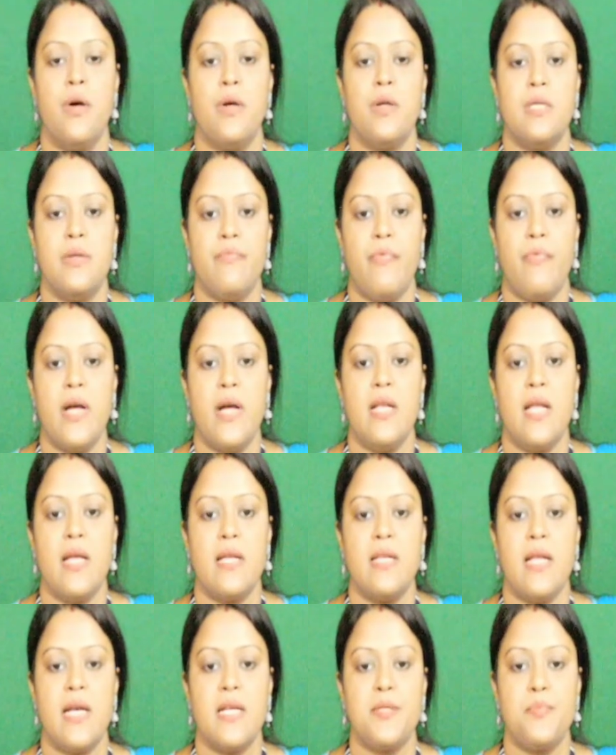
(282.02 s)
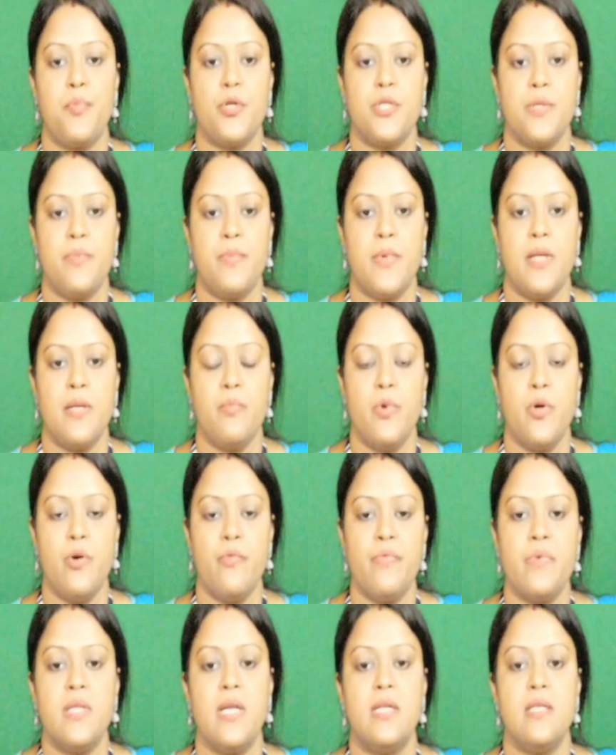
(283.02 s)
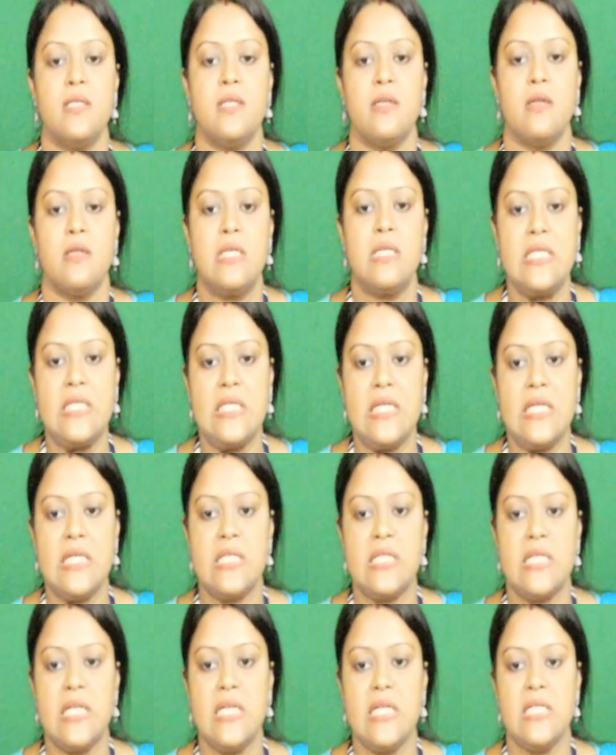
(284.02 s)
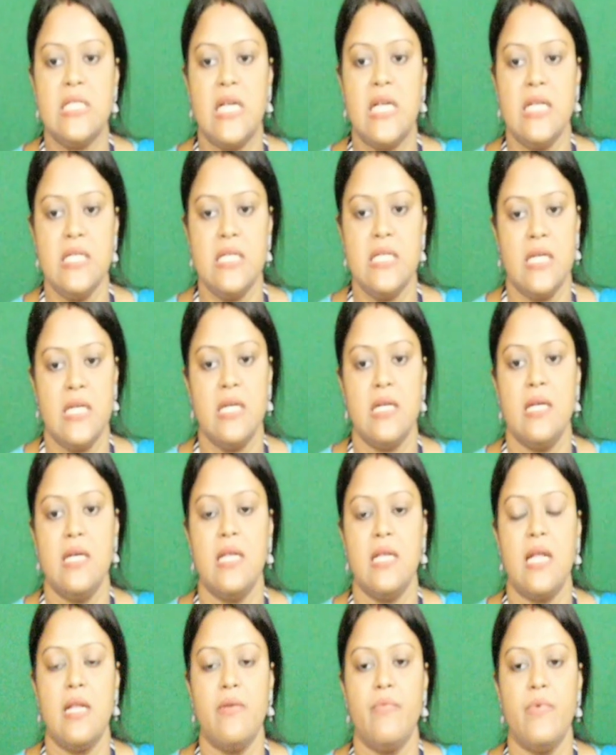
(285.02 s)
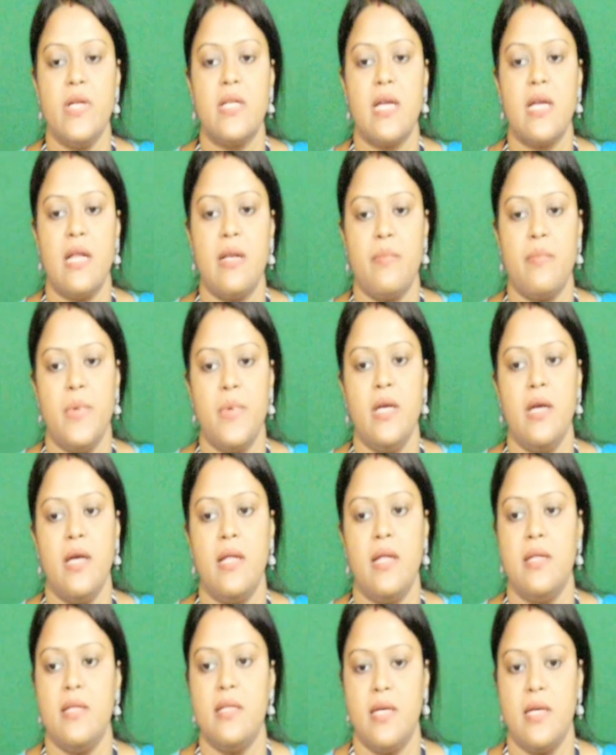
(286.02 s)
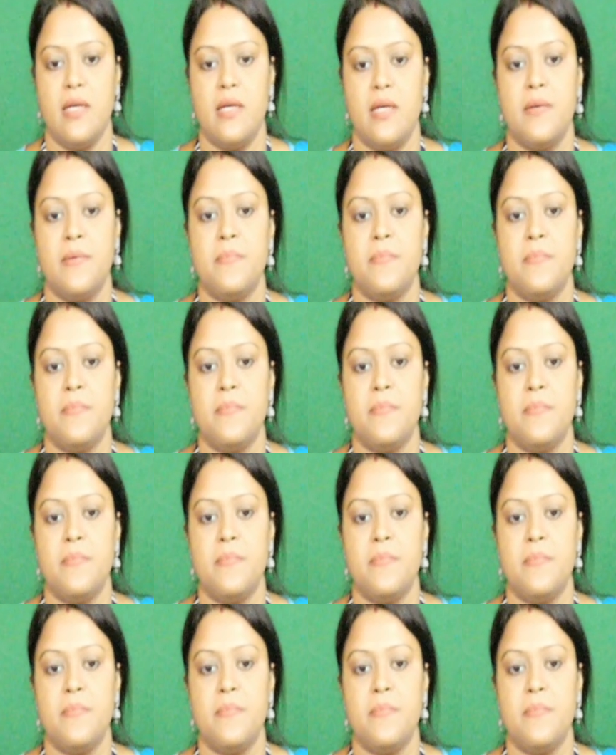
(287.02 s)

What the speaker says: define like next possible move, that is distinctly set. In NFA it can be anything.